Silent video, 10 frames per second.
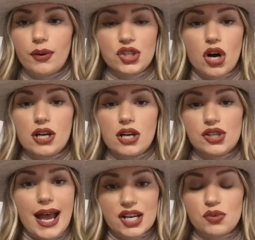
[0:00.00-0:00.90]
Okay,
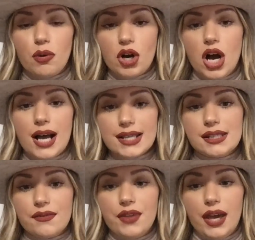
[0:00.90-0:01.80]
charge the actual
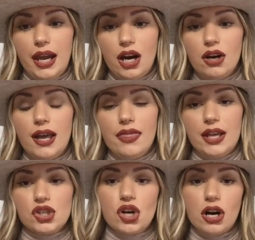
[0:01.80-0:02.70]
cost of the hair
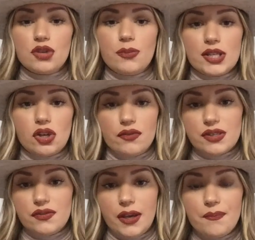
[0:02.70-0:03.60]
and then charge my
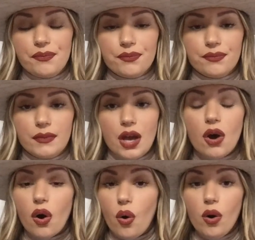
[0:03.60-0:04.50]
service fee.
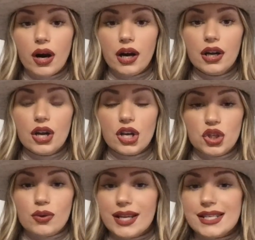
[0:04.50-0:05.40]
Or
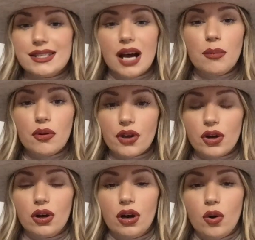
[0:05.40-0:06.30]
you can
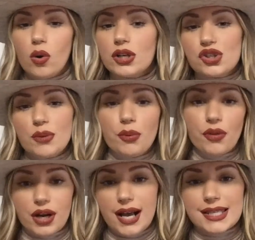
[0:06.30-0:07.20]
double or
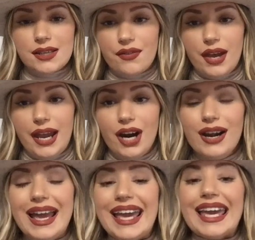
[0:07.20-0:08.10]
triple the cost of the
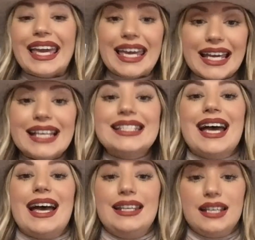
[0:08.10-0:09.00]
hair
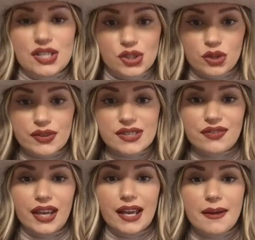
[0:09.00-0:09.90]
and add in a
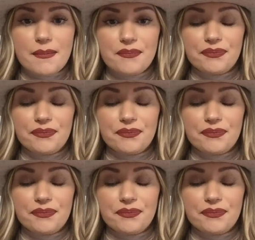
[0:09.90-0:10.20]
service fee.